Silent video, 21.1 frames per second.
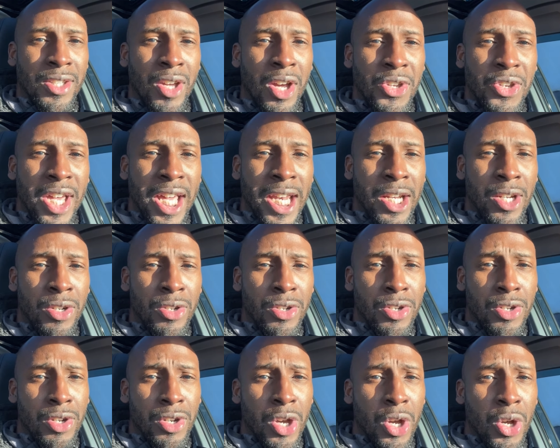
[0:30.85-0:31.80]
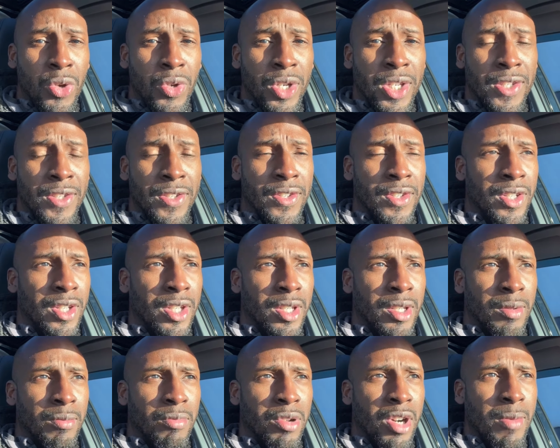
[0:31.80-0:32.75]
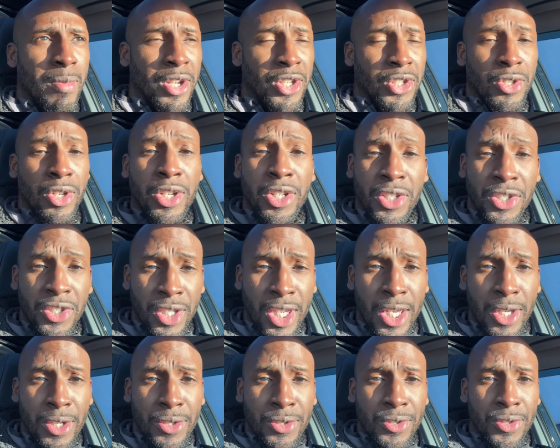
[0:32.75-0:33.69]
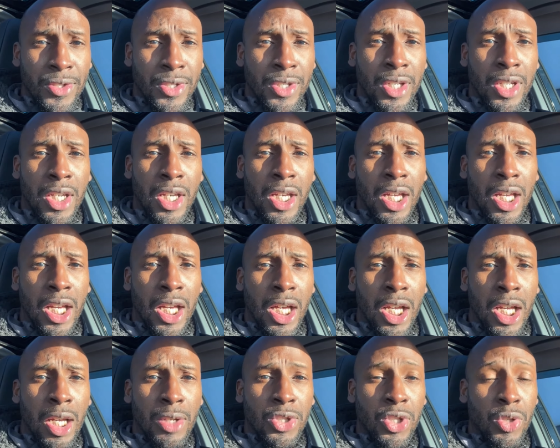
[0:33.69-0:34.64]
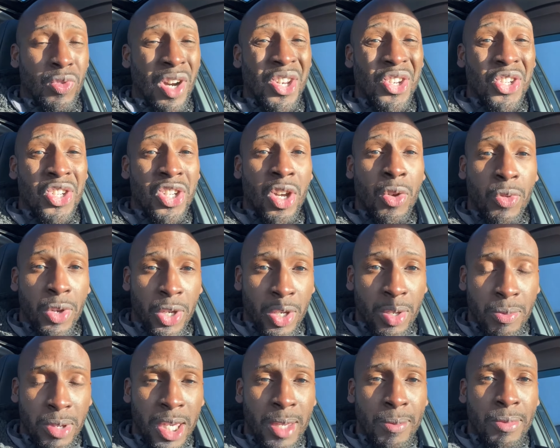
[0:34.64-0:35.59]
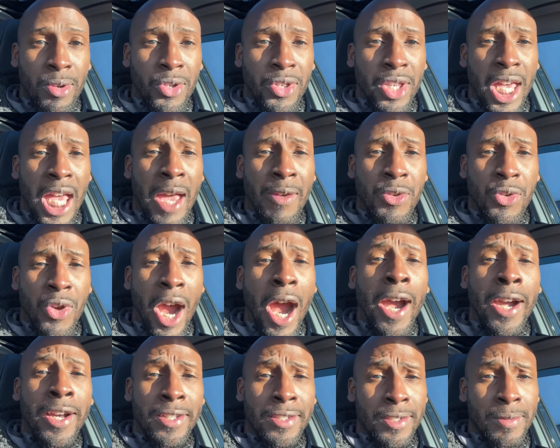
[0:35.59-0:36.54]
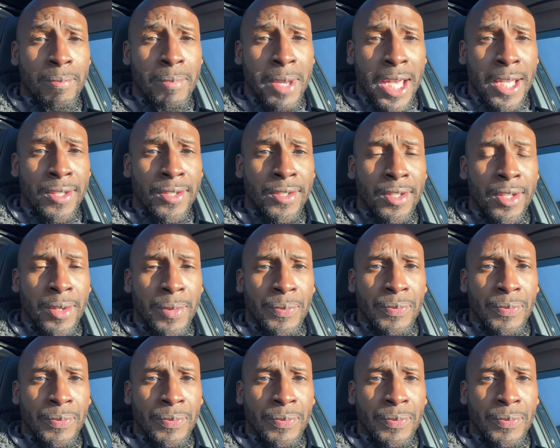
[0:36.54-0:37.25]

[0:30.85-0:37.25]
All you gotta know is pretty much learn the skills, surround yourself with good people that have your highest and best.